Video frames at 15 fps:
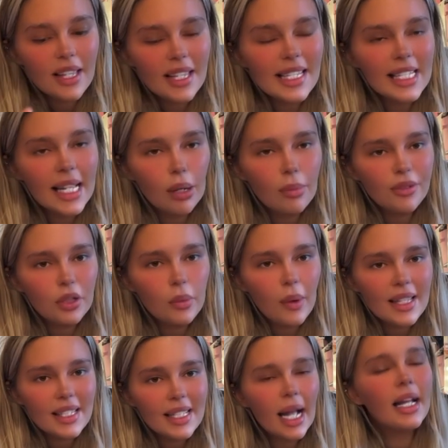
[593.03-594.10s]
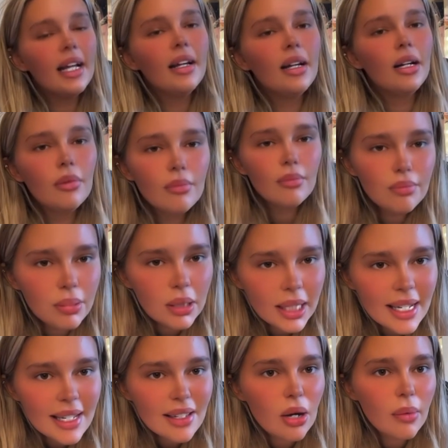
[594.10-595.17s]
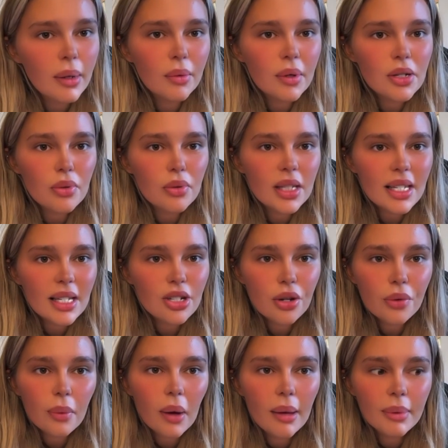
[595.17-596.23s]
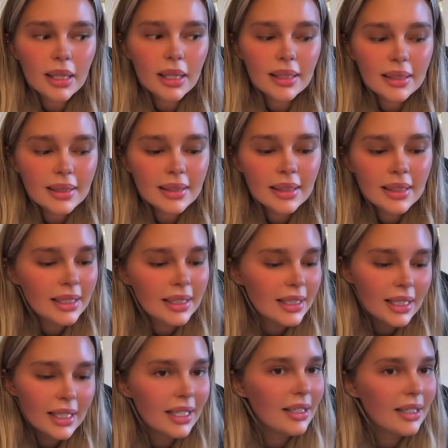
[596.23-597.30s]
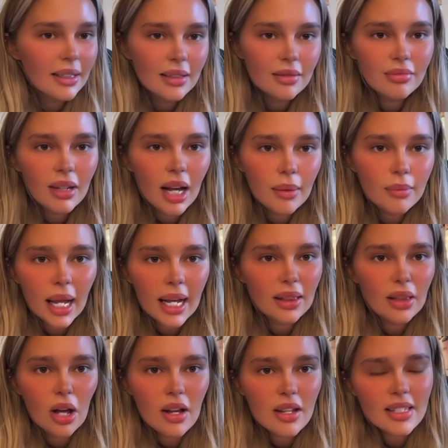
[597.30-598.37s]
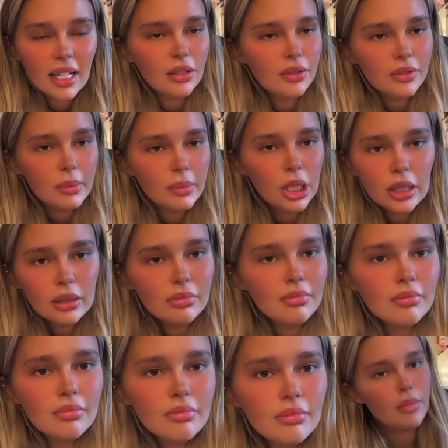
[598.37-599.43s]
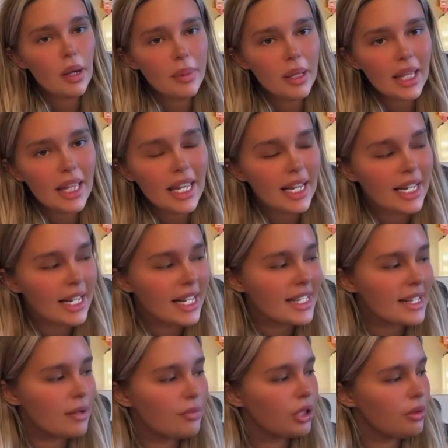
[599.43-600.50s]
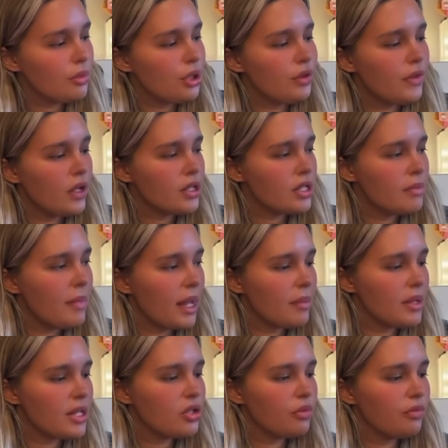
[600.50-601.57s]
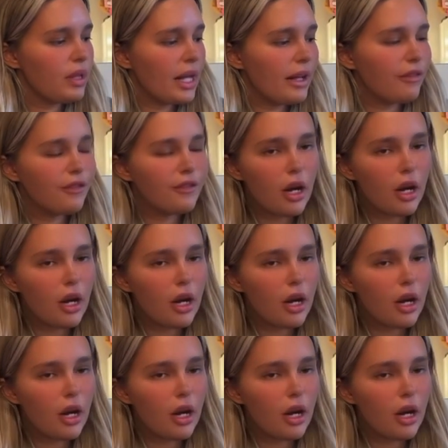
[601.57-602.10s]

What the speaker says: if this is out before Wednesday, please comment which ones I should wear, because I'm like lost. I love them all. All my bikinis. I'm going to move on to maybe some like